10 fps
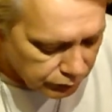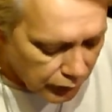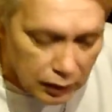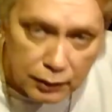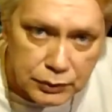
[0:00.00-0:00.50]

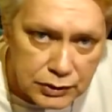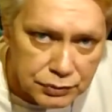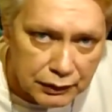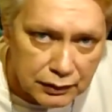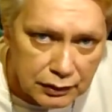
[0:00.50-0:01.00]
I'm just
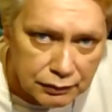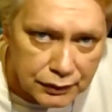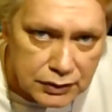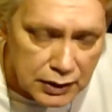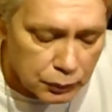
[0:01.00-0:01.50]
feeling if
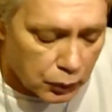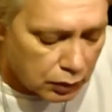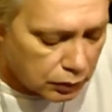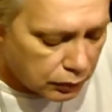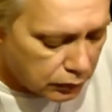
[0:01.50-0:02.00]
it's at
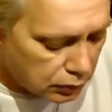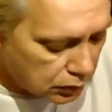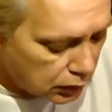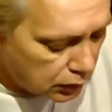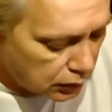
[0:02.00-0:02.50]
work or
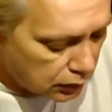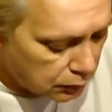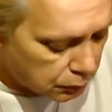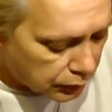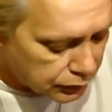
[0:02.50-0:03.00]

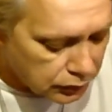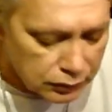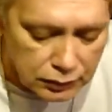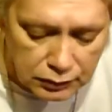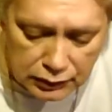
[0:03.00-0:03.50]

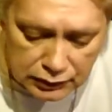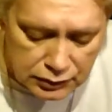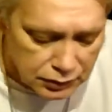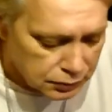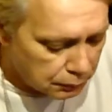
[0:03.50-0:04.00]
personal,
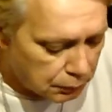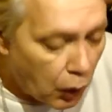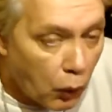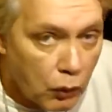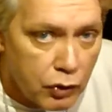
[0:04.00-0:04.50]
it's
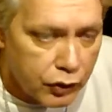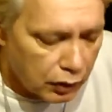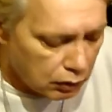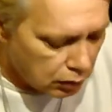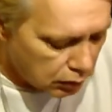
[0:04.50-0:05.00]
both.
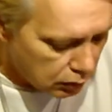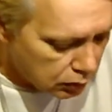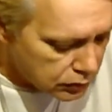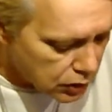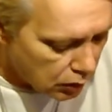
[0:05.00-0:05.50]

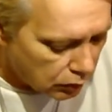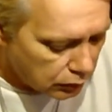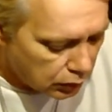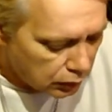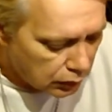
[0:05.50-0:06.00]
So
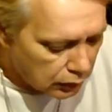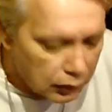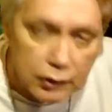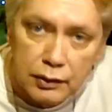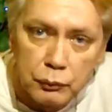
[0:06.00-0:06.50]

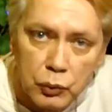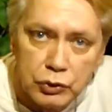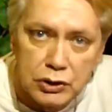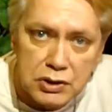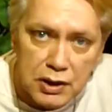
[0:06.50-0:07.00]
we'll
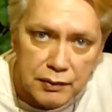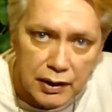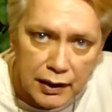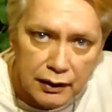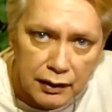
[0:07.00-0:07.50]
just leave it
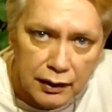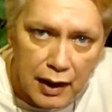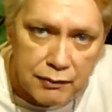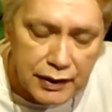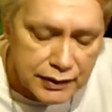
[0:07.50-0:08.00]
at
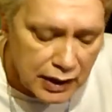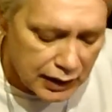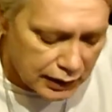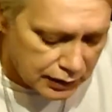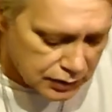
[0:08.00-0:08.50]
heavy
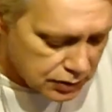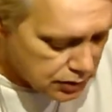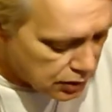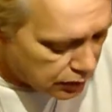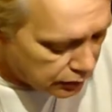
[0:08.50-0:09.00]

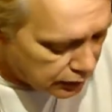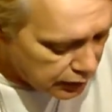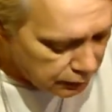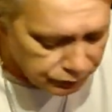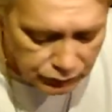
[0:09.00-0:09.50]
task, all
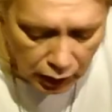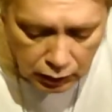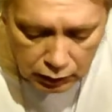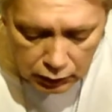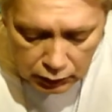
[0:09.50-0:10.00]
right?
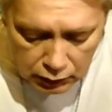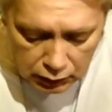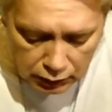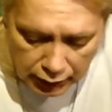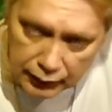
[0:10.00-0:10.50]

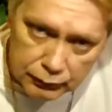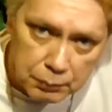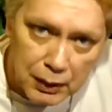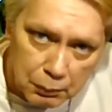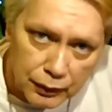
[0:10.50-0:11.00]
And
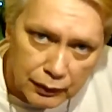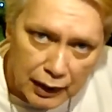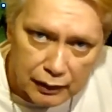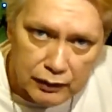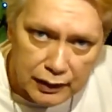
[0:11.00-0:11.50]
remember,
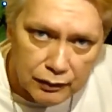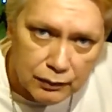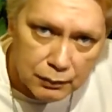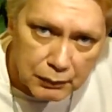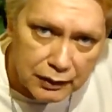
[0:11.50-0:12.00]
I don't get
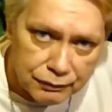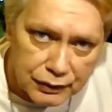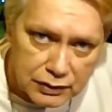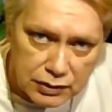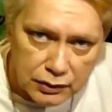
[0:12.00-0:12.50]
all
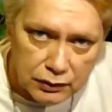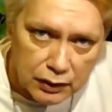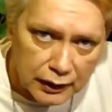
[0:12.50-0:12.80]
metaphysical.